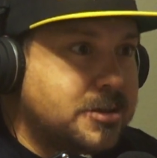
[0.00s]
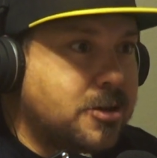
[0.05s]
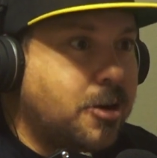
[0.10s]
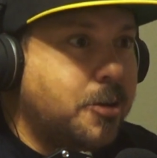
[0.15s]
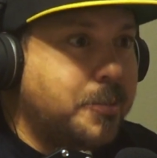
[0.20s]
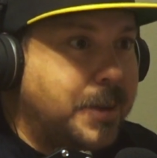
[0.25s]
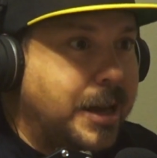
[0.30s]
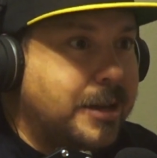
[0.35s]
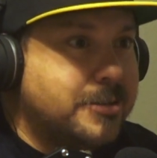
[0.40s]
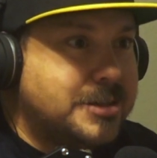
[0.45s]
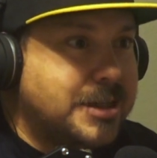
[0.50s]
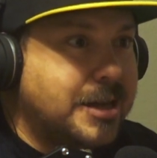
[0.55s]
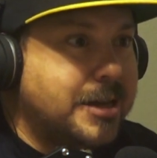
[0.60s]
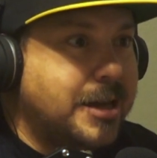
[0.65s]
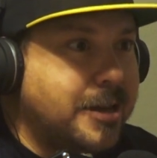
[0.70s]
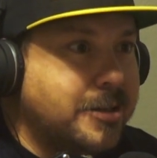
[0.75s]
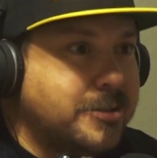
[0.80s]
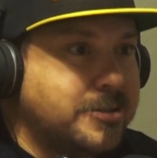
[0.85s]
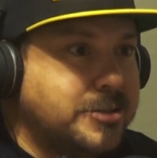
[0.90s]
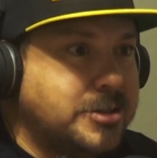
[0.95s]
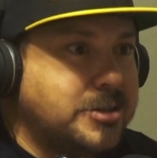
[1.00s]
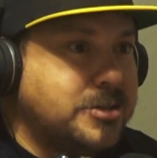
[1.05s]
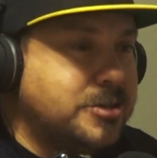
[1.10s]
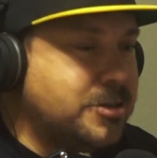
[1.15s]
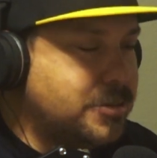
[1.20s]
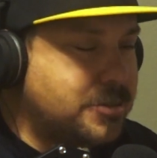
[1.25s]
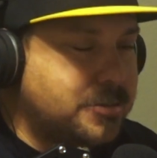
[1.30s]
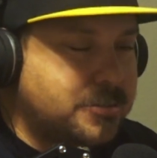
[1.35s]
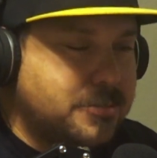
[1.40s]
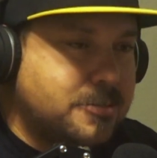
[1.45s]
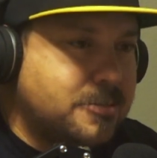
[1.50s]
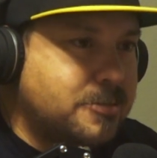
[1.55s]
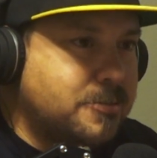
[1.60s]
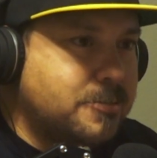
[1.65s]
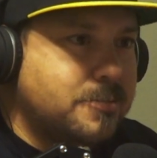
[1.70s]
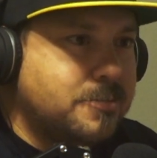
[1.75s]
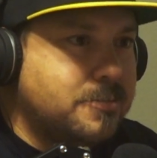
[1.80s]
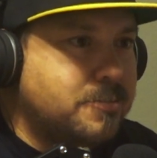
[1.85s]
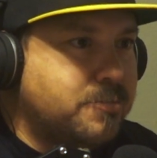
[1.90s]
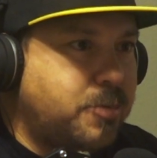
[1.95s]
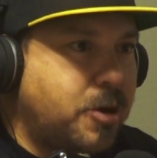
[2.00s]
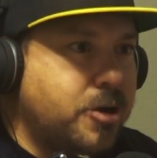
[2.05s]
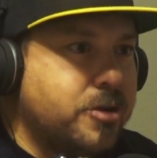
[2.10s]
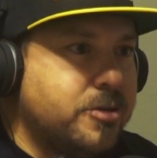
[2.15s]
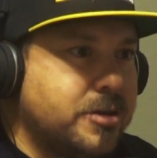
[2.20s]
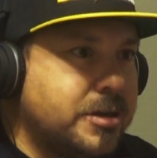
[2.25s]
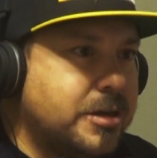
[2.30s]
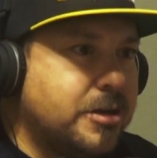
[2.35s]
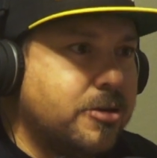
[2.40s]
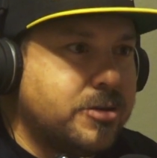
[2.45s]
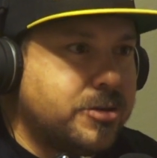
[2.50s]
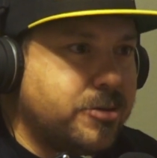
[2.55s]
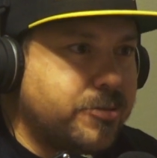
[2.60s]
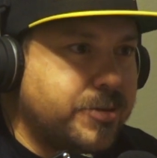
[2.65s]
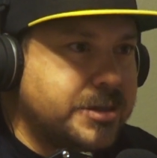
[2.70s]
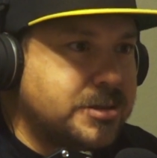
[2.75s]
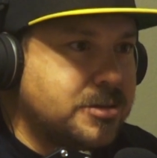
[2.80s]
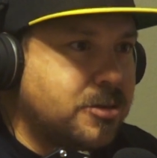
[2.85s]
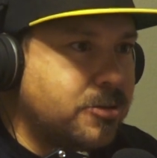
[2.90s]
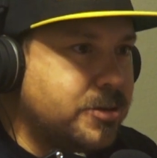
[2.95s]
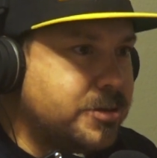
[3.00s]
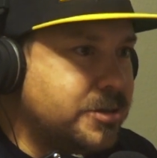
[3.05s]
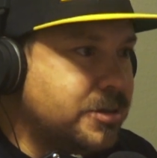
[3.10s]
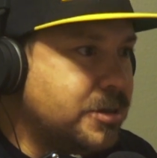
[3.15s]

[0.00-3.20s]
It's called Mount St. Helens. It's just part of the lingo at the race course.